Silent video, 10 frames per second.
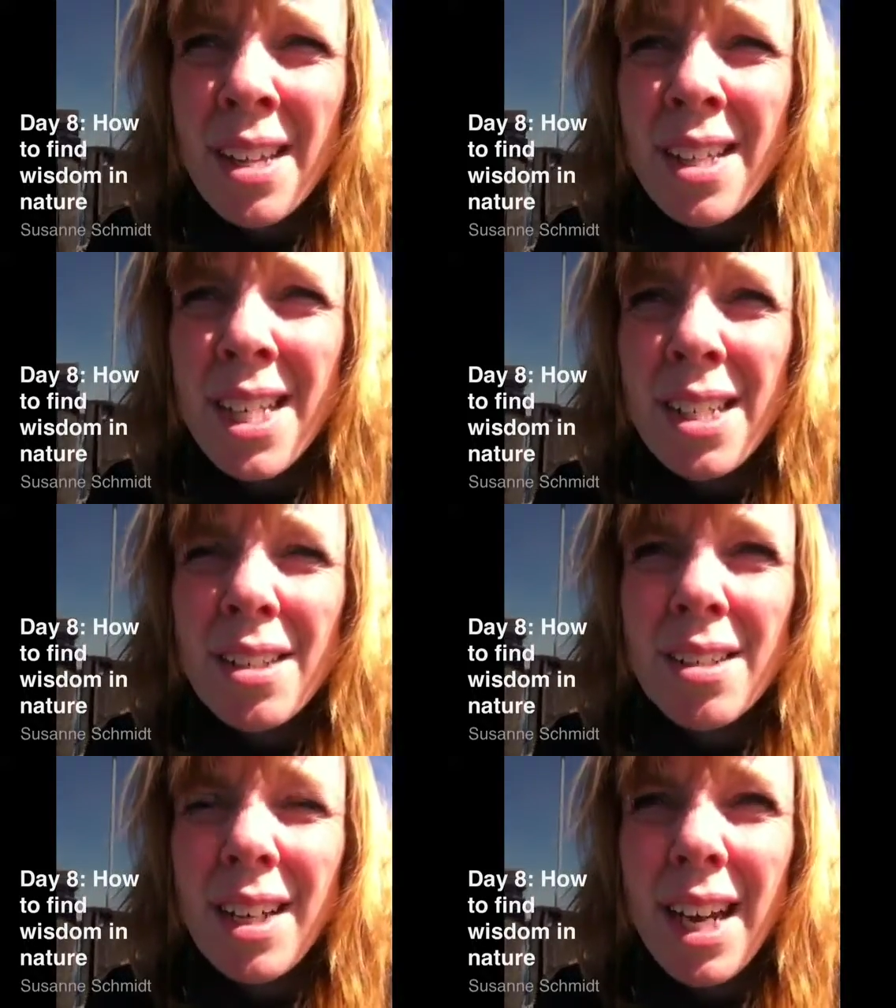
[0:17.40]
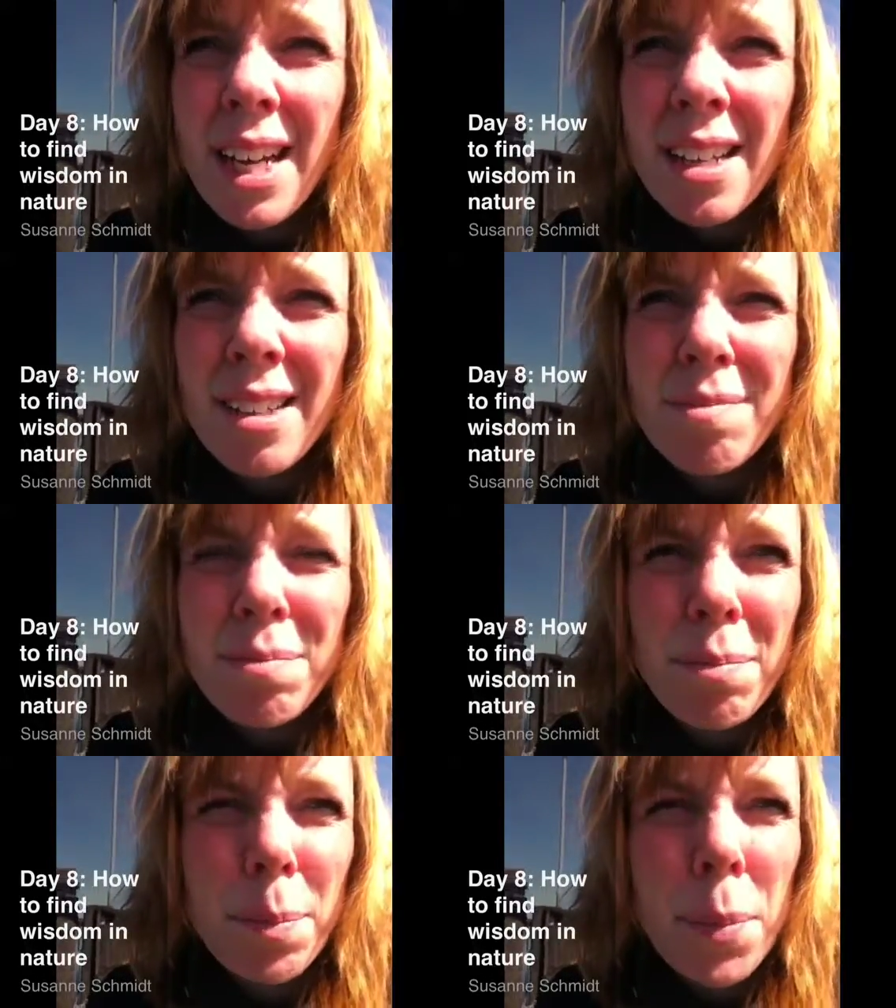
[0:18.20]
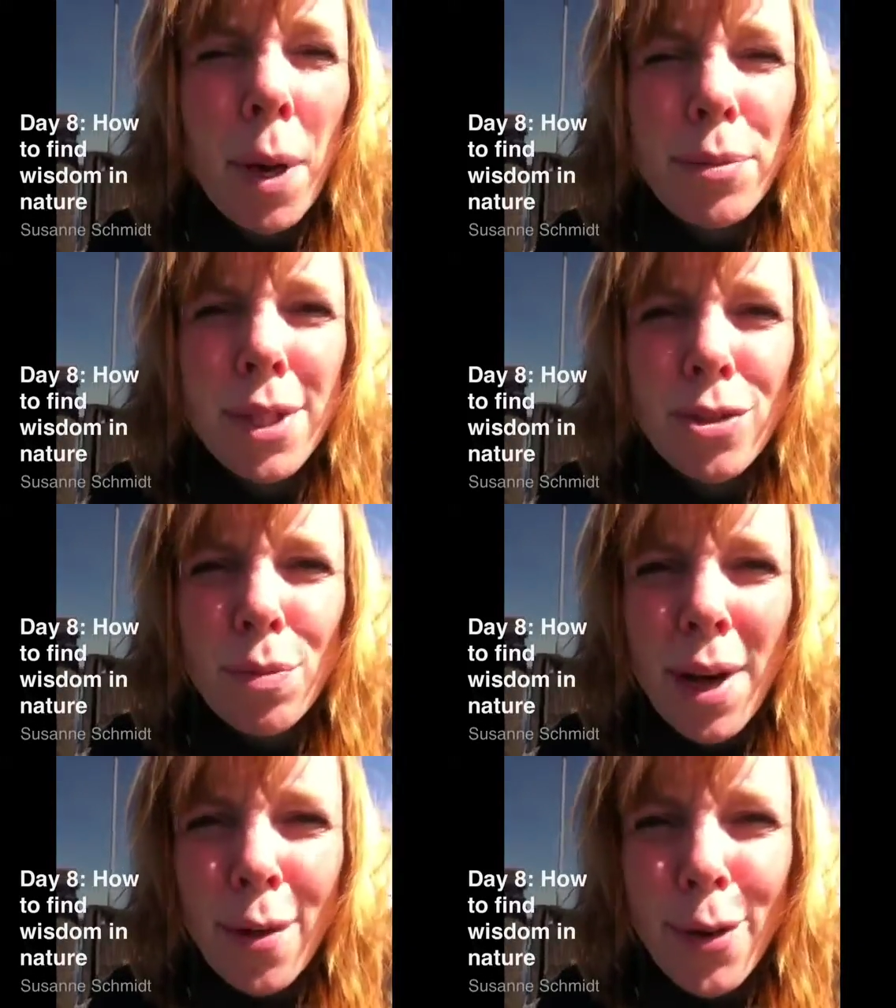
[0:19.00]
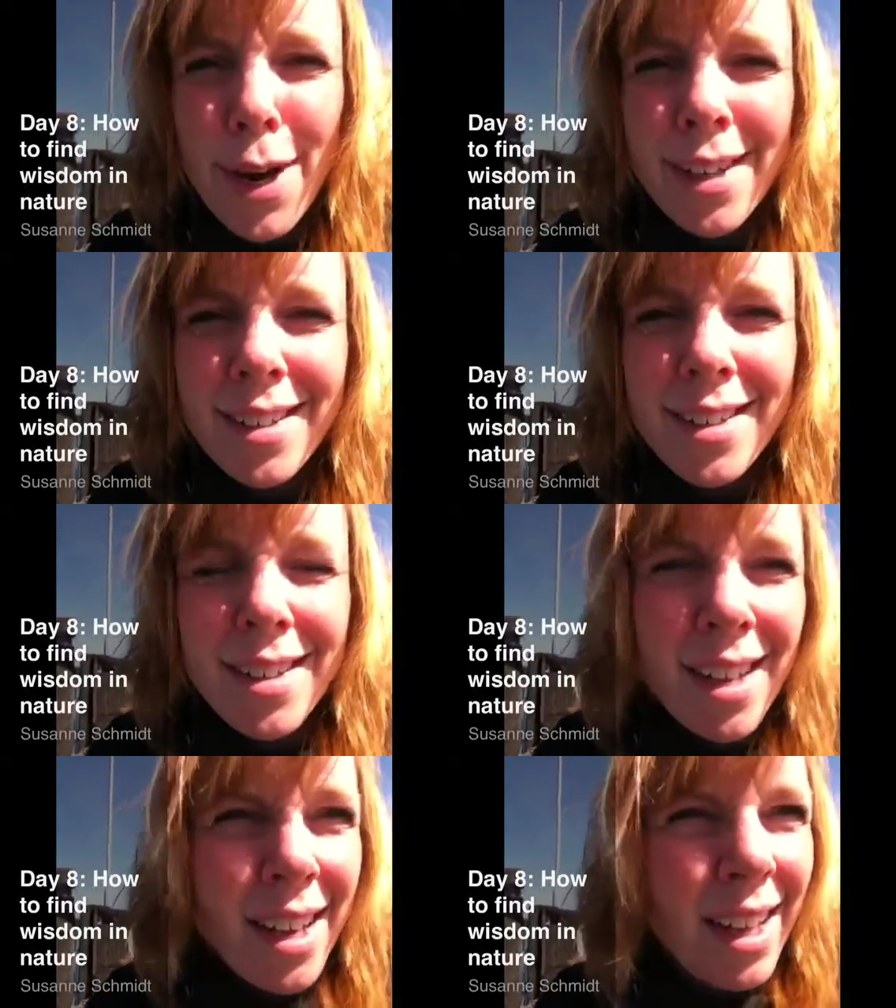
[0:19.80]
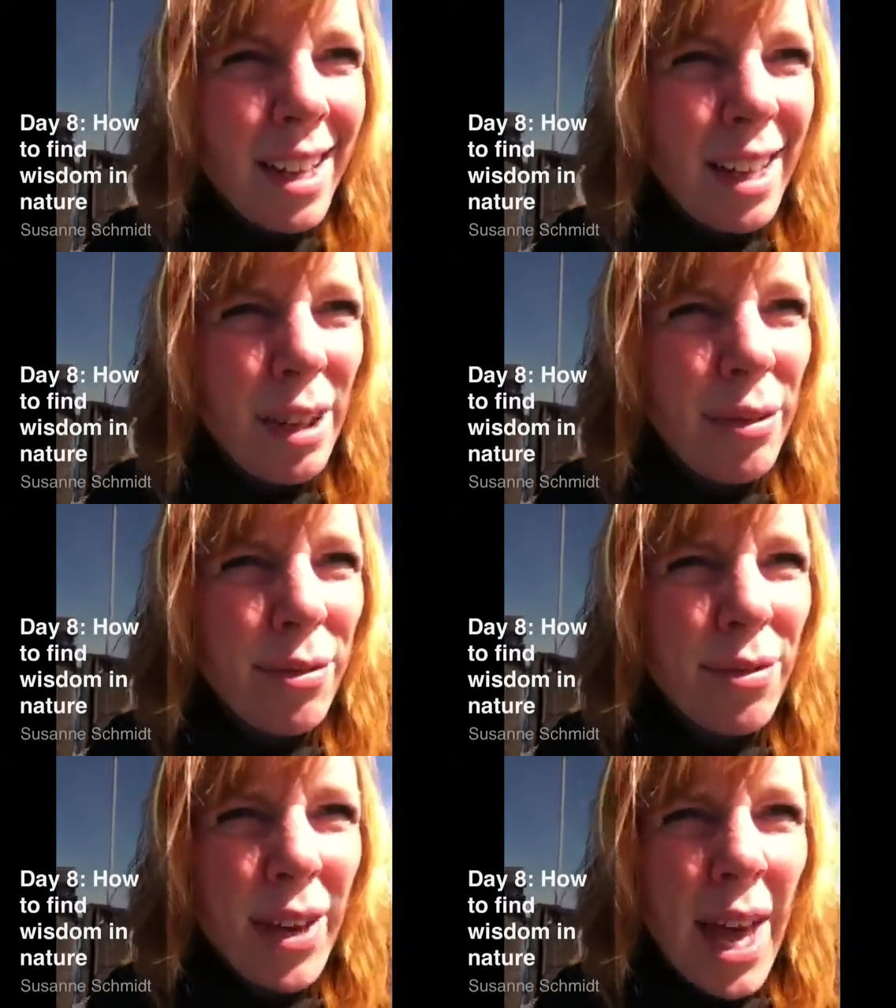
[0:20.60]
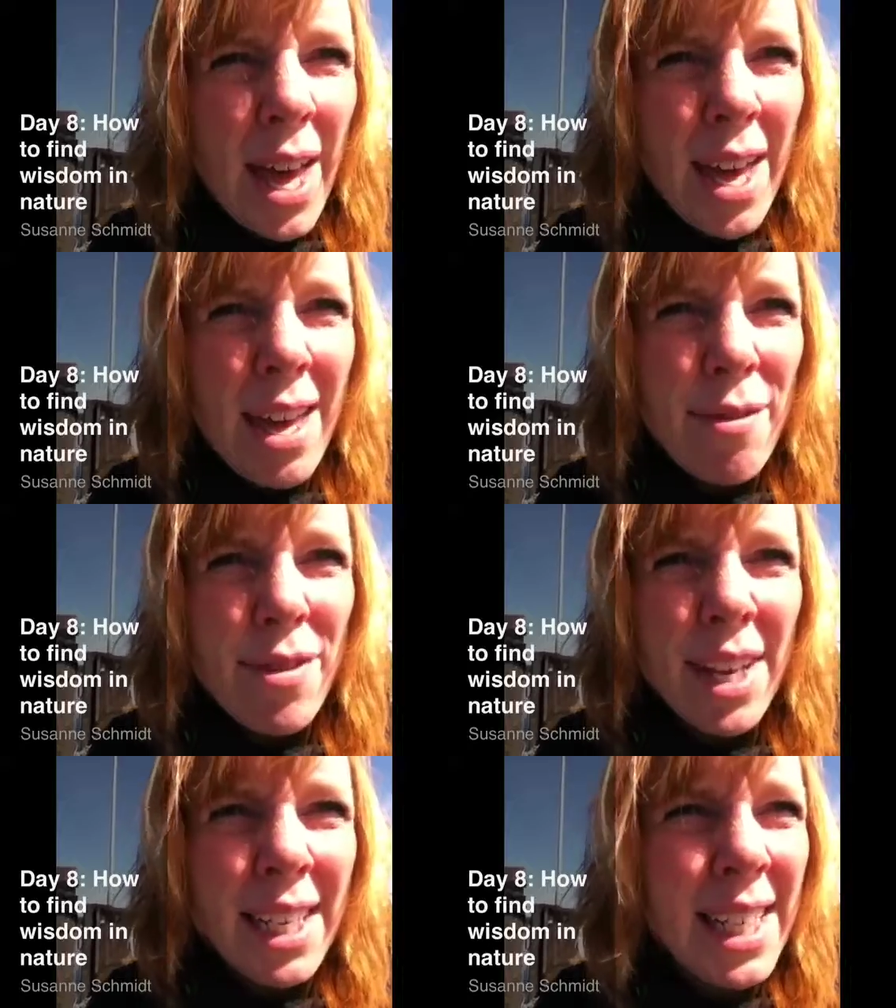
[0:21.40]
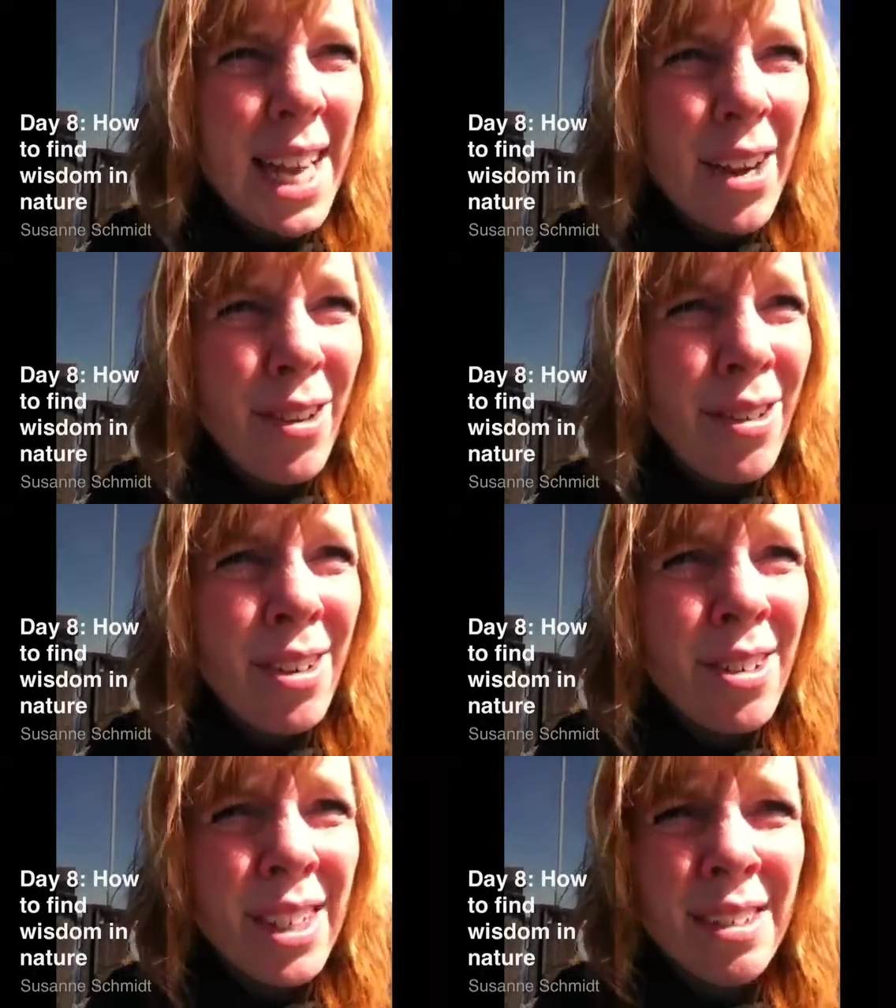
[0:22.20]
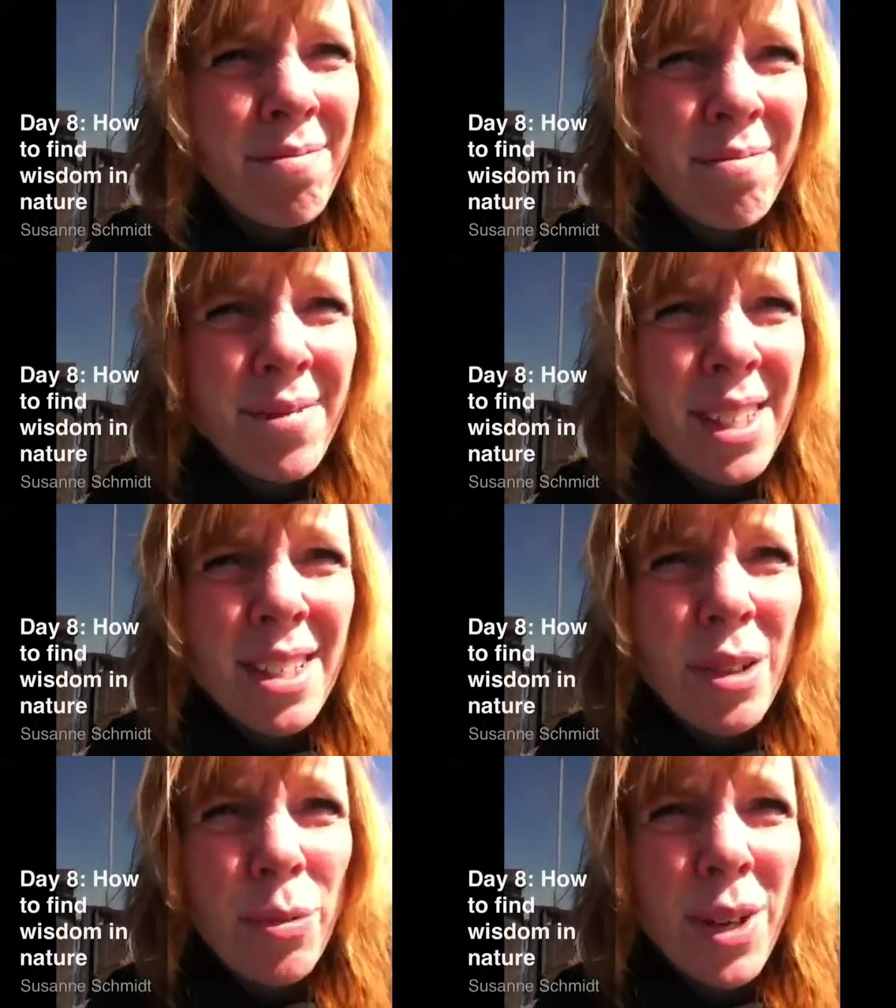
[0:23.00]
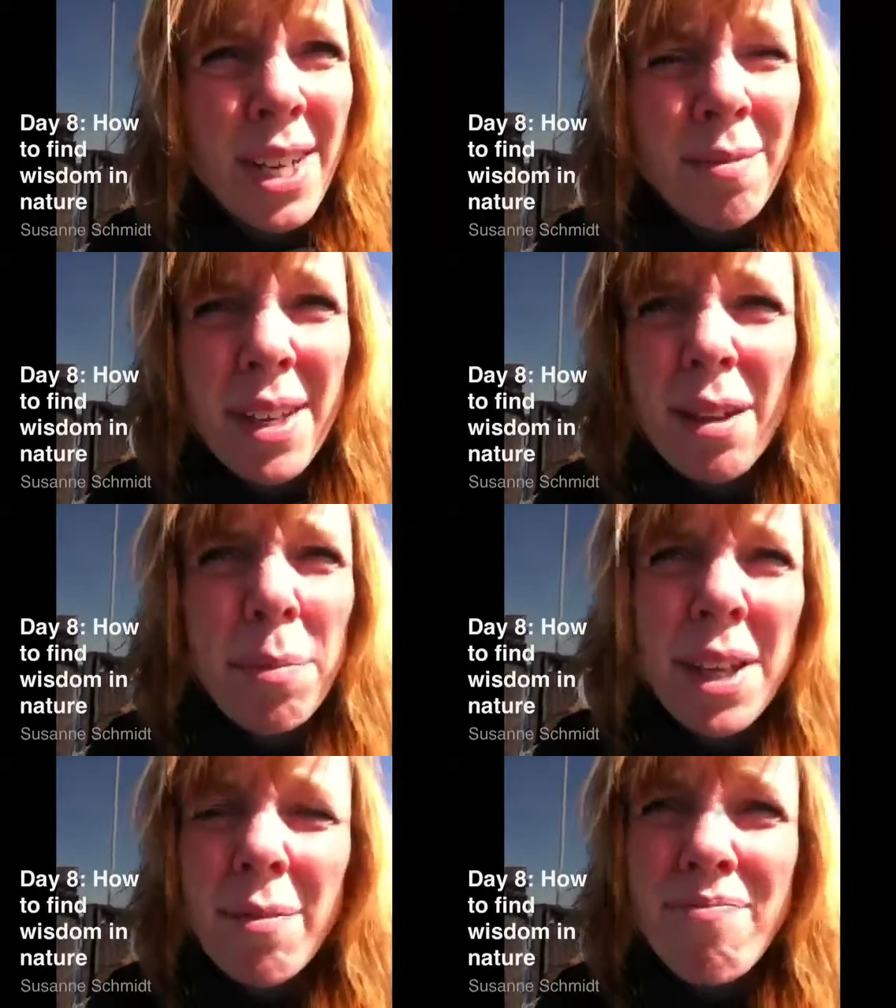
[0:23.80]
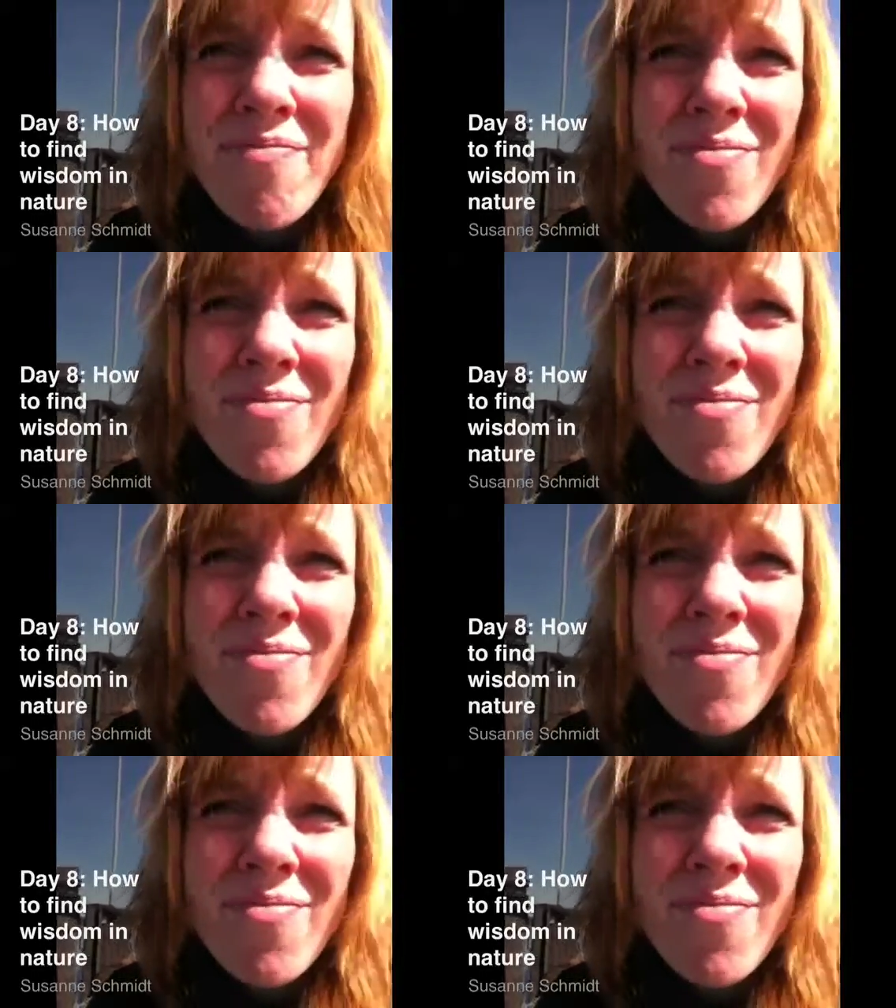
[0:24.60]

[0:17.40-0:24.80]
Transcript: the nature like pops into my awareness if I feeling down, or in some way it can be